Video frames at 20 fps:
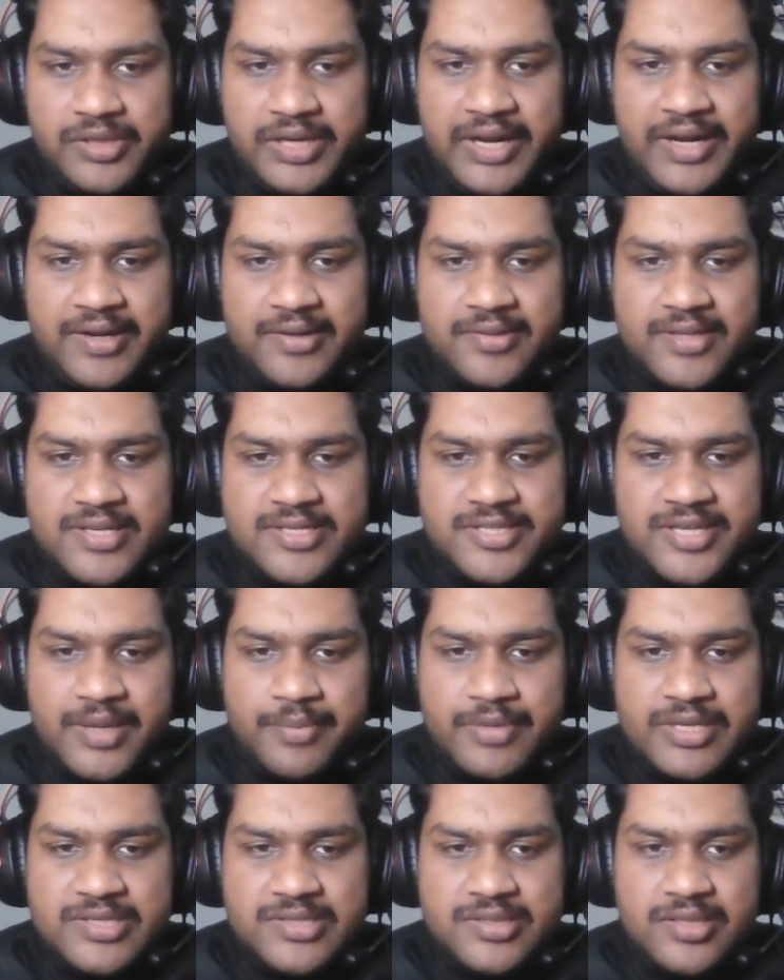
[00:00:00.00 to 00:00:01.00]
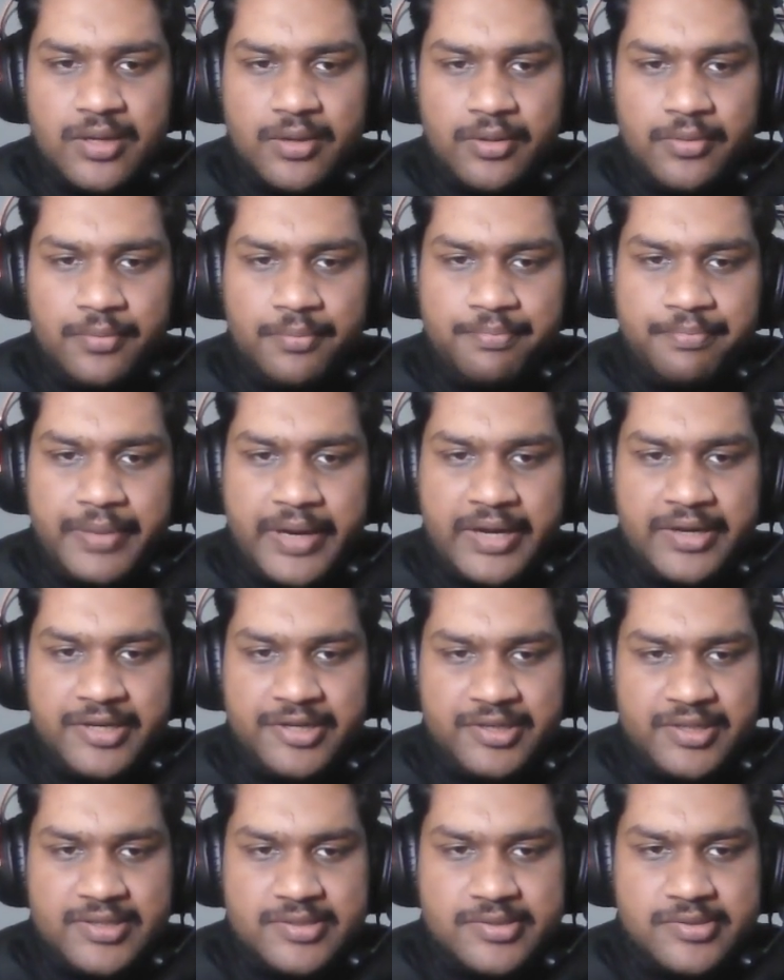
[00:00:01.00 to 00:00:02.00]
need this time is the pet
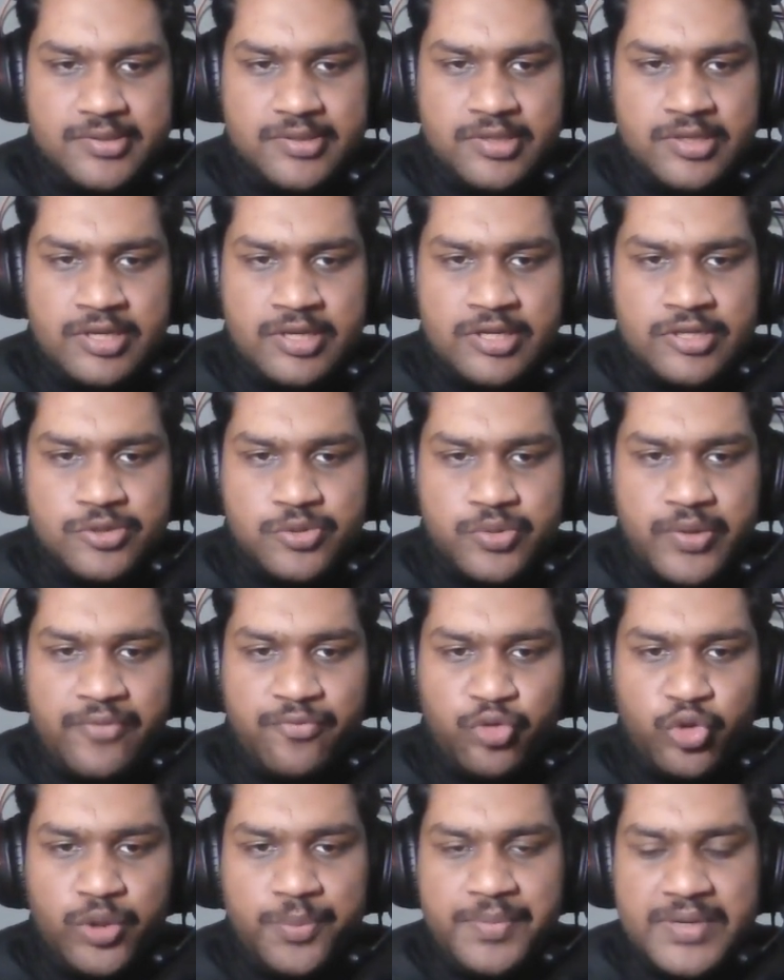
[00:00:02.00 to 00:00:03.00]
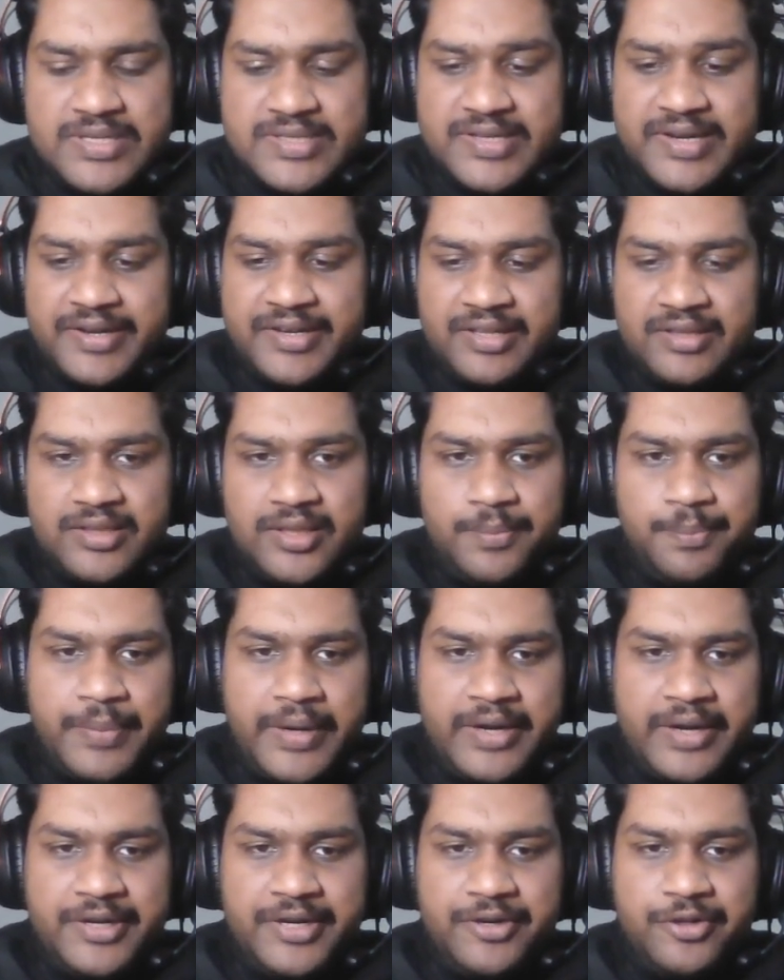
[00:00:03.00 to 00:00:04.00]
details. So I won't be setting the
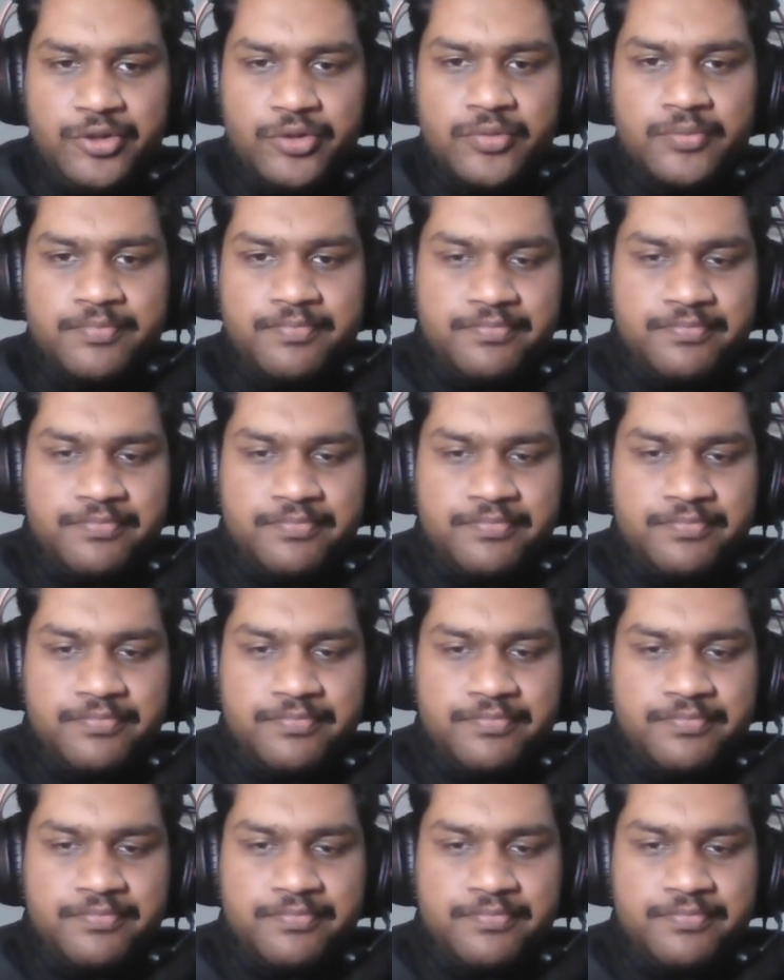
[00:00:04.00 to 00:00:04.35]
pet detail.